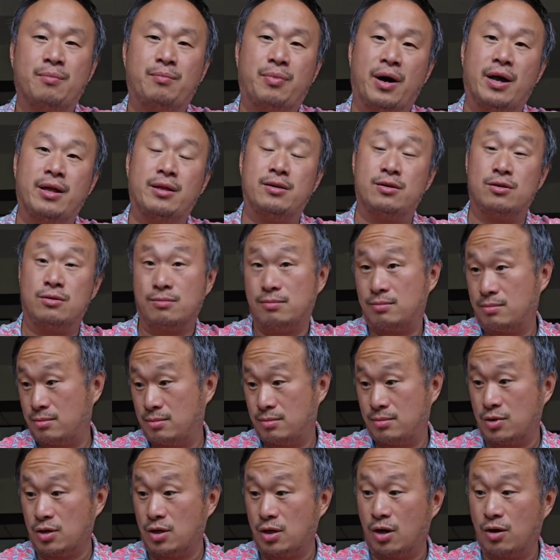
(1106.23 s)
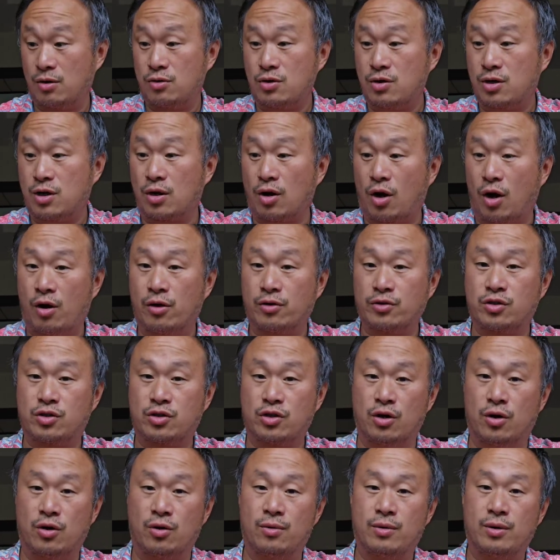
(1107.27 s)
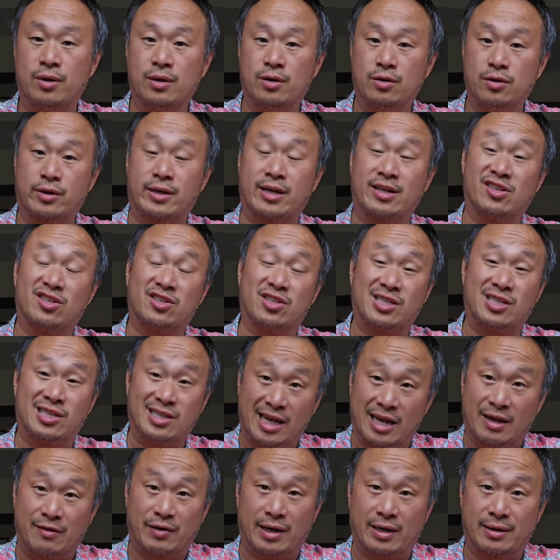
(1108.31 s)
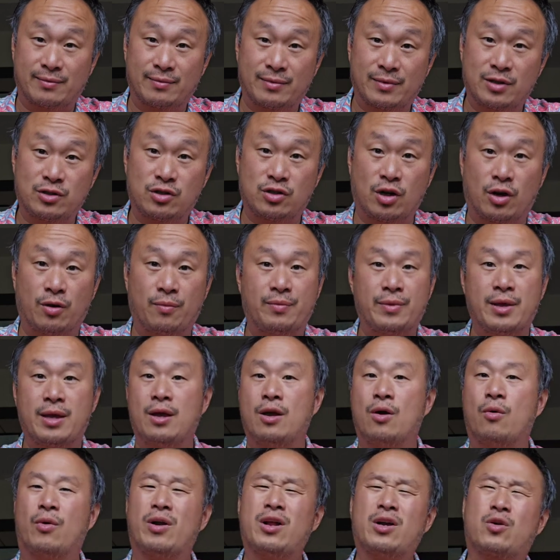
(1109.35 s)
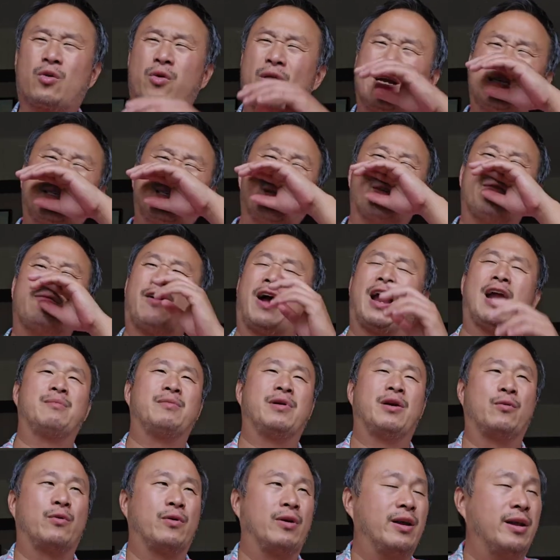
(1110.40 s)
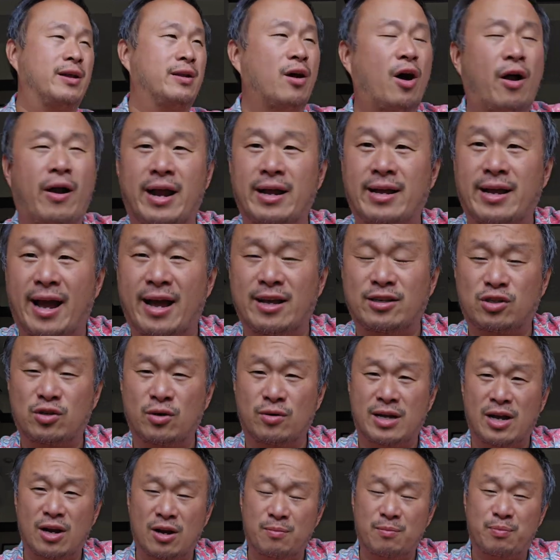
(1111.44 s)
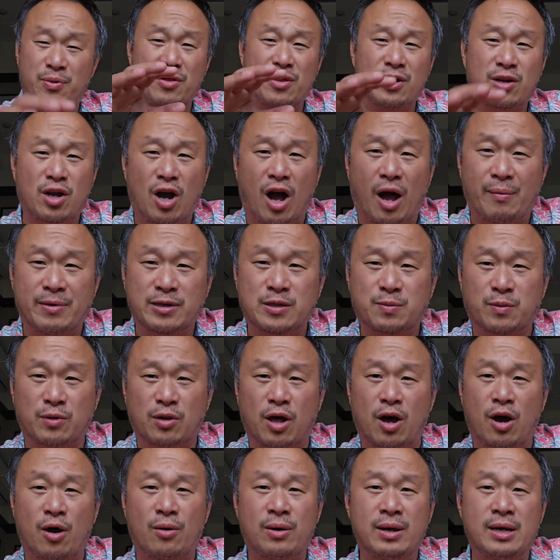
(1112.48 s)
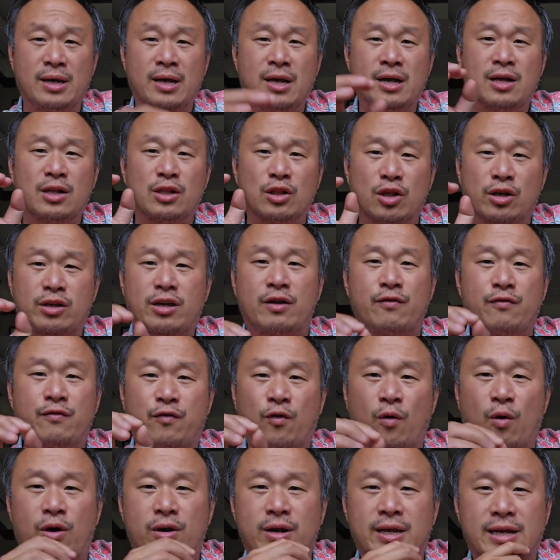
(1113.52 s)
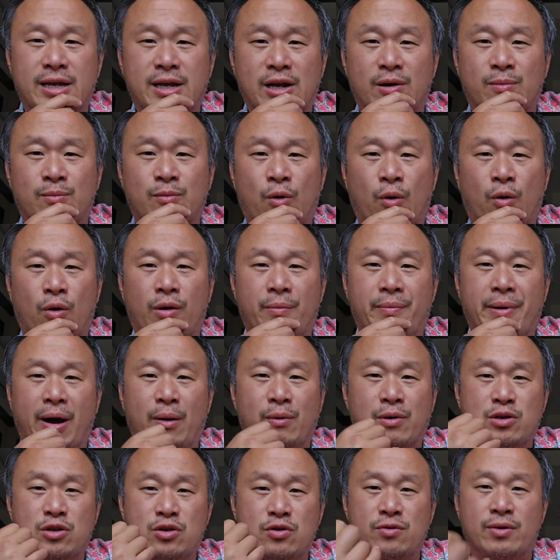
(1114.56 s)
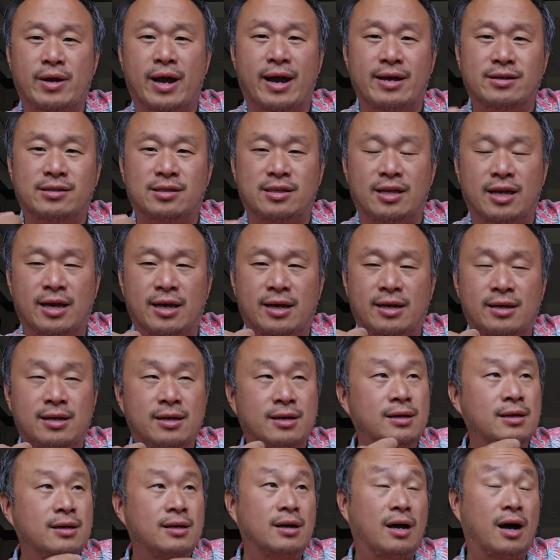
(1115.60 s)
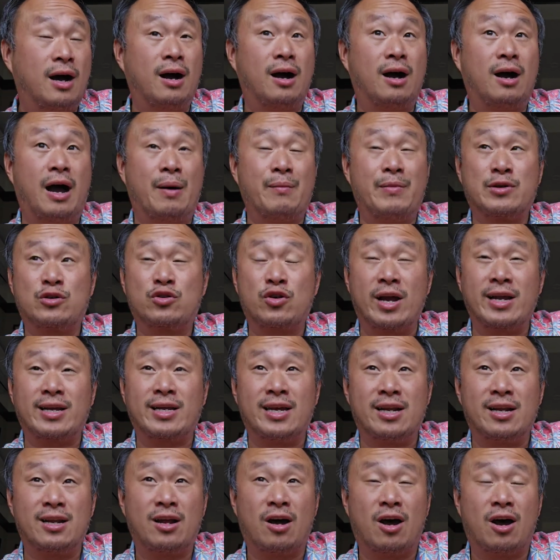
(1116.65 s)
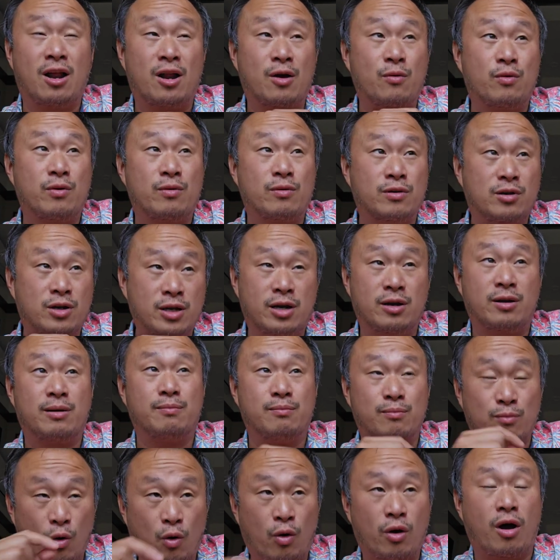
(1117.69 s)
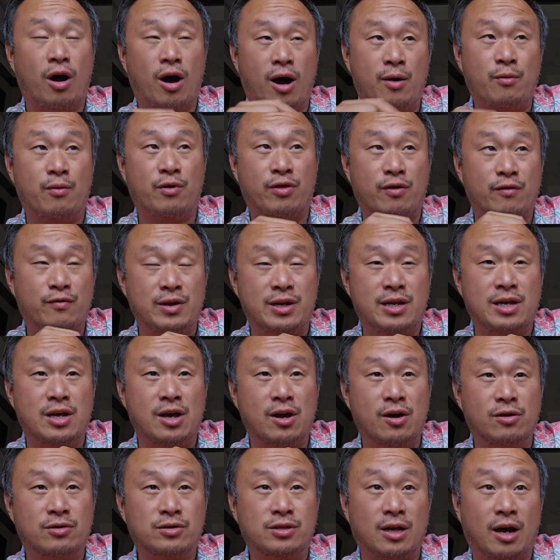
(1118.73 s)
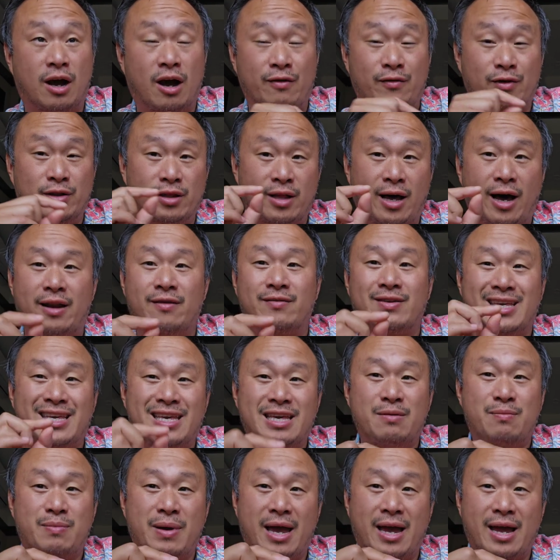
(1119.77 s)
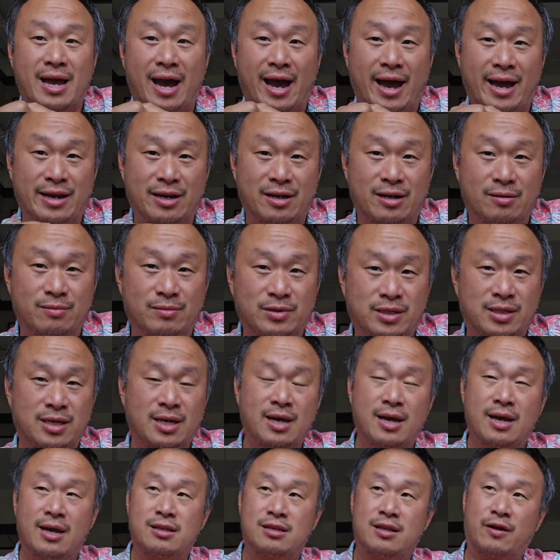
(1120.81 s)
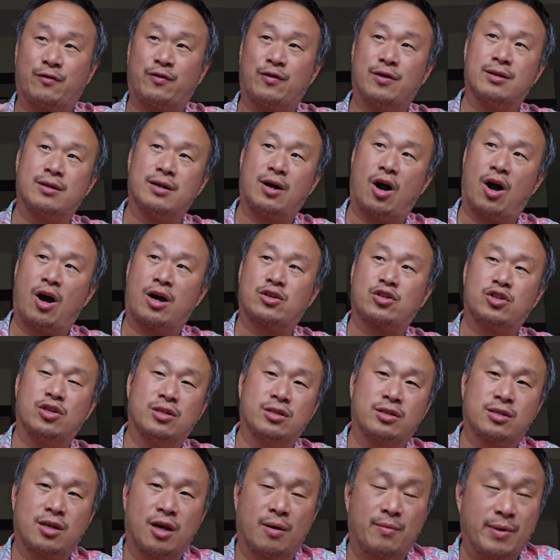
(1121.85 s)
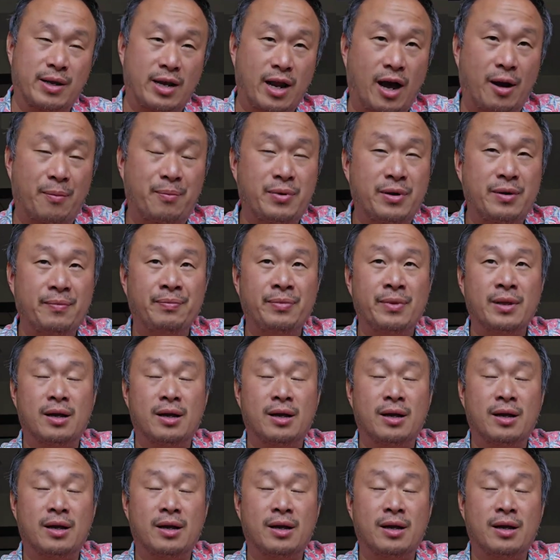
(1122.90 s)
But, you know, you could also look at just saving. So what a crazy environment we're in. All right, guys. So here, put in the comments below. Looking forward to hear more about what you guys think. I'm going to try getting more on with the videos on a lot of eBay items, different auctions coming up.